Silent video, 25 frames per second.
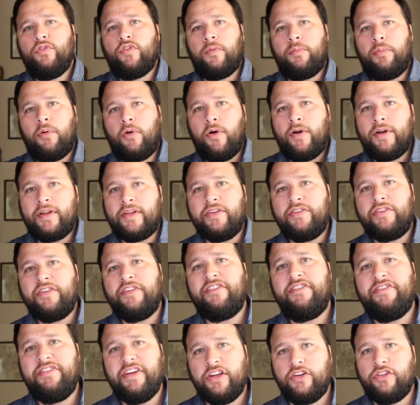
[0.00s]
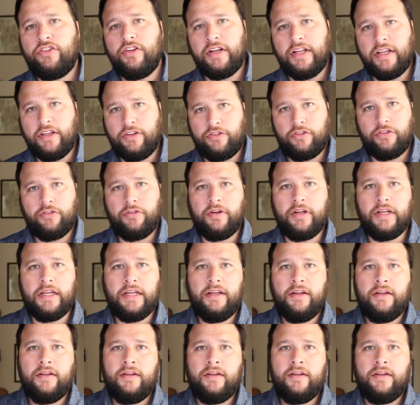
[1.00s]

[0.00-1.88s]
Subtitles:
report is eviction history.